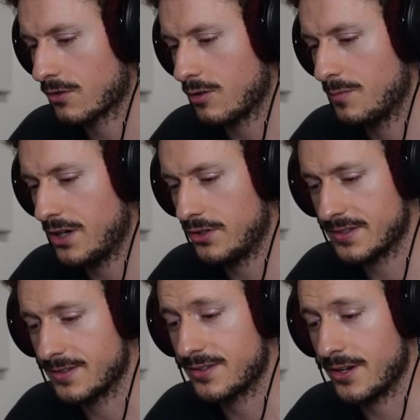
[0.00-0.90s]
compare
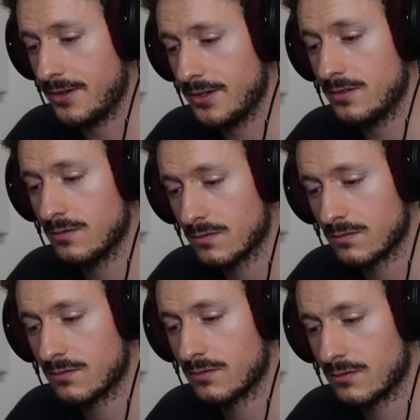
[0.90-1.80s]
this in stereo,
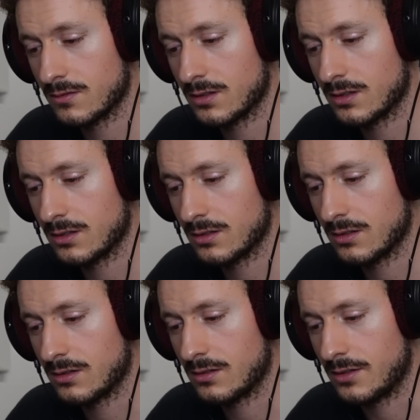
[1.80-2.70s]

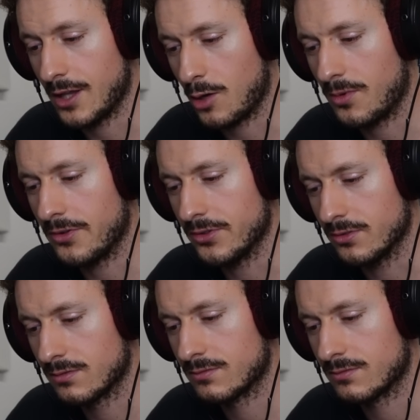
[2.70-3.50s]
now mono.